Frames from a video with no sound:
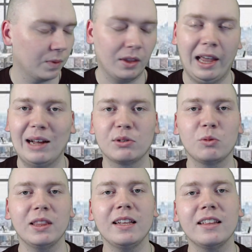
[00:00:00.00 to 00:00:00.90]
However,
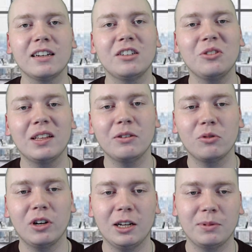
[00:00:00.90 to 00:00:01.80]
one thing that I do think
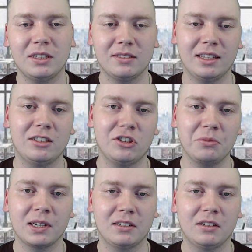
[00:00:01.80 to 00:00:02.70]
will happen is that Joe
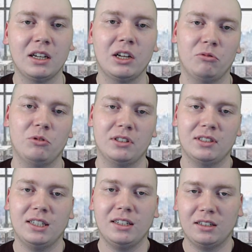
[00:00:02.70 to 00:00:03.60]
Biden will
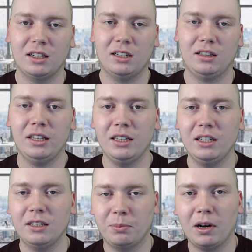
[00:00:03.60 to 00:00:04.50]
extend
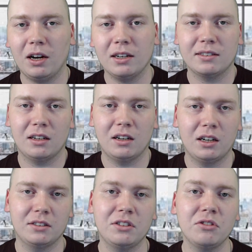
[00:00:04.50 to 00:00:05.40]
the pause
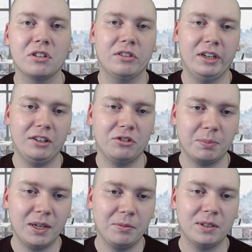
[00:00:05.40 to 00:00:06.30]
on student loan
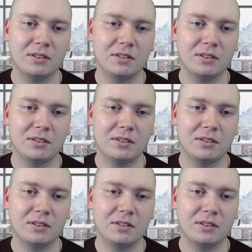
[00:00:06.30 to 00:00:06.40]
interest payments